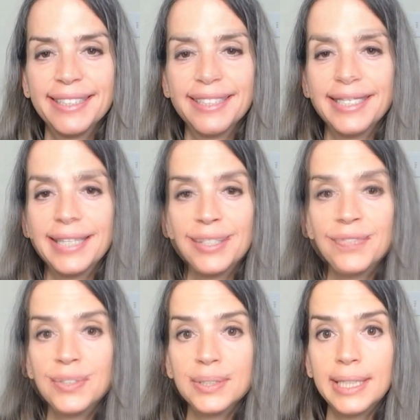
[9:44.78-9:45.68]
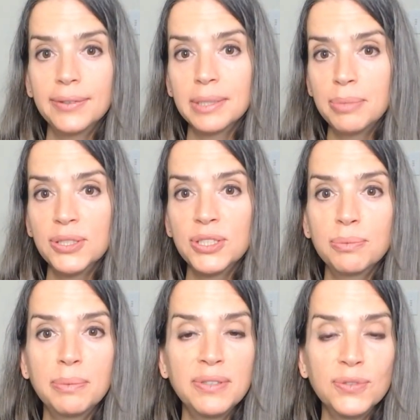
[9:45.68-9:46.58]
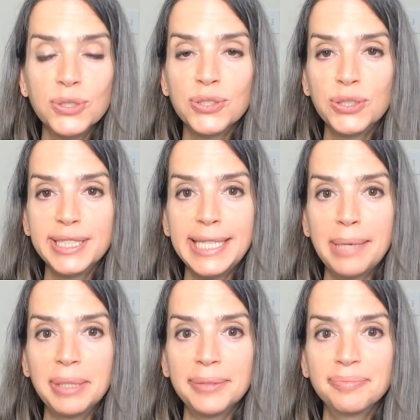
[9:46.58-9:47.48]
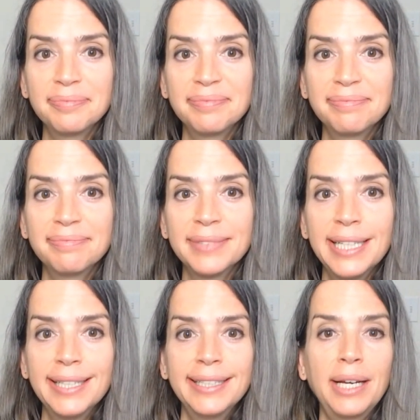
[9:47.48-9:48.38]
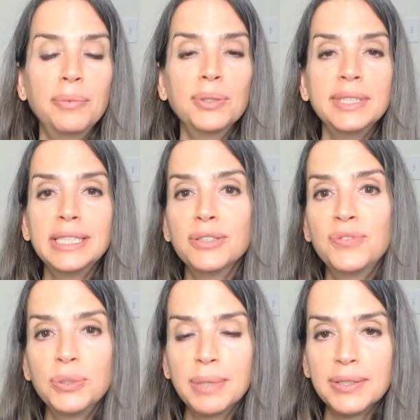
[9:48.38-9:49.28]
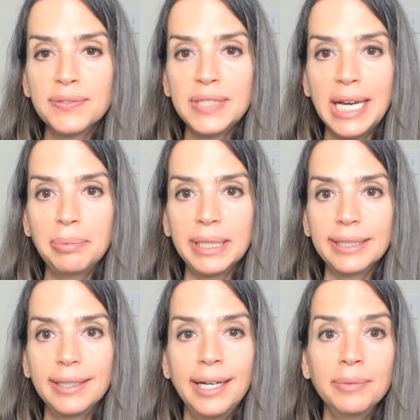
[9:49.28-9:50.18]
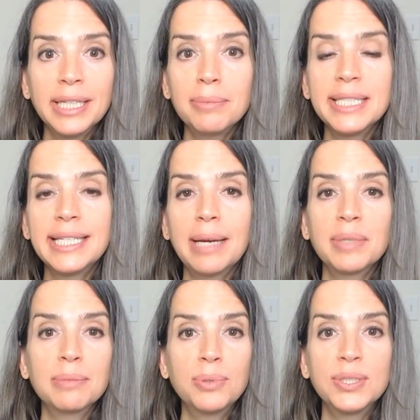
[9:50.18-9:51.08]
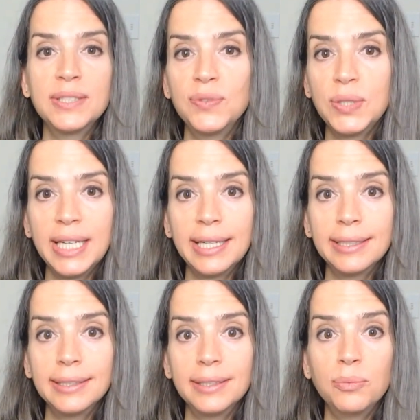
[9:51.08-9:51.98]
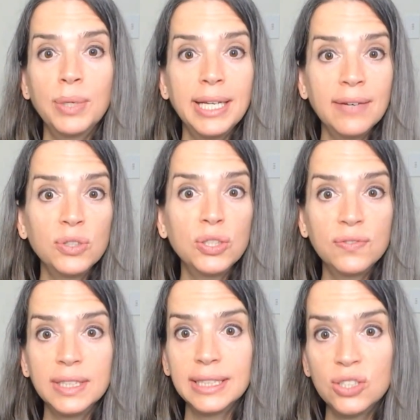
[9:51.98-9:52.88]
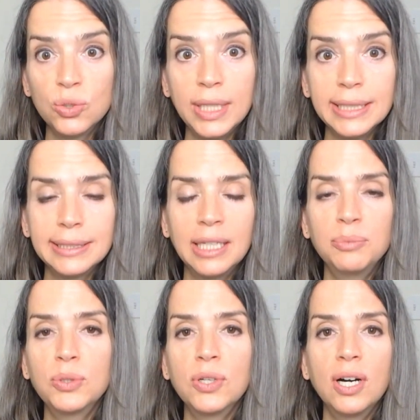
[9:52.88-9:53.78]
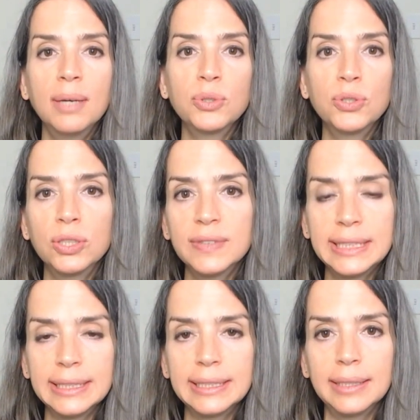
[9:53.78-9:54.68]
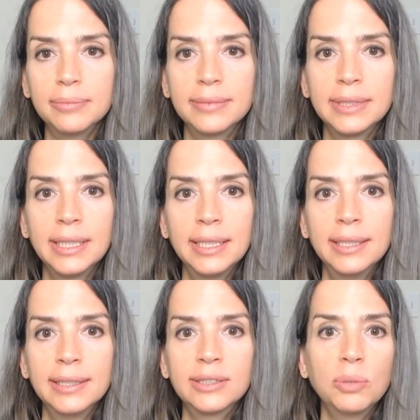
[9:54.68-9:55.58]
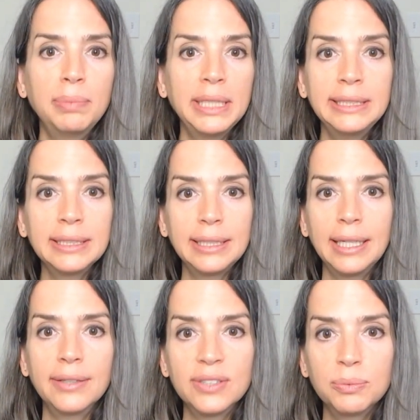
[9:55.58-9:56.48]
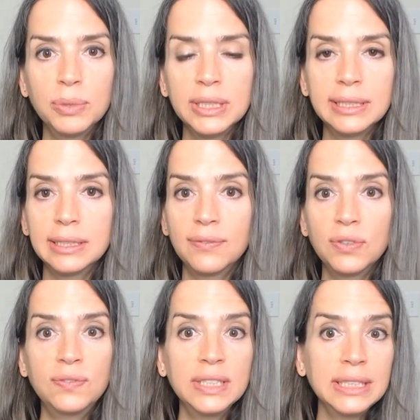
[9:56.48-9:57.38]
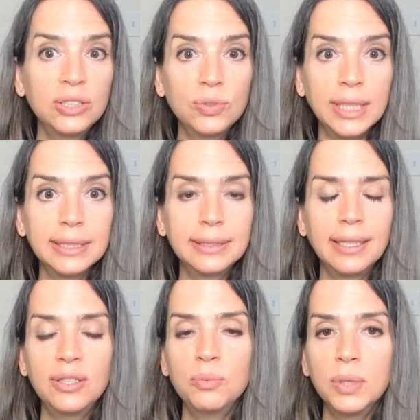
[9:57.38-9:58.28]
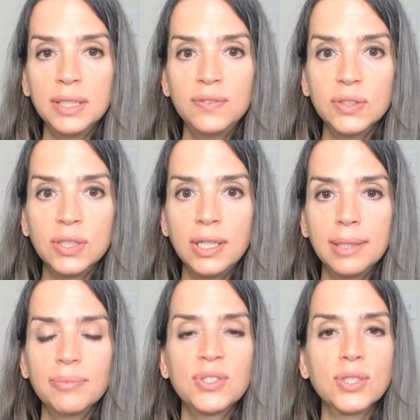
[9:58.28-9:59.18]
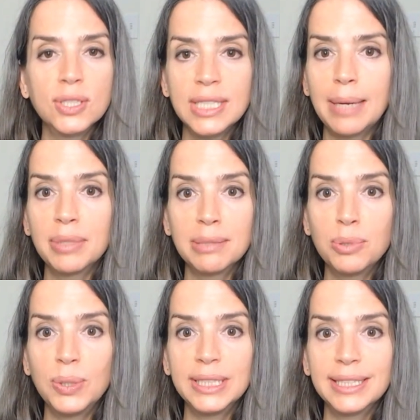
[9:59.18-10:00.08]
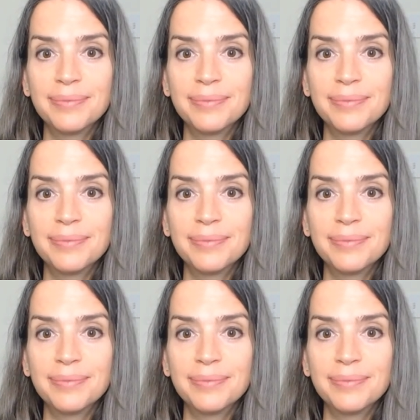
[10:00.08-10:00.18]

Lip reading: How do you feel now compared to when we first started tapping? Now, we only did a few rounds of tapping. I recommend tapping the points if you can whenever you're feeling stressed to help you calm your nervous system. So basically how this works is if you're feeling stressed and you want to feel calm, start tapping the points.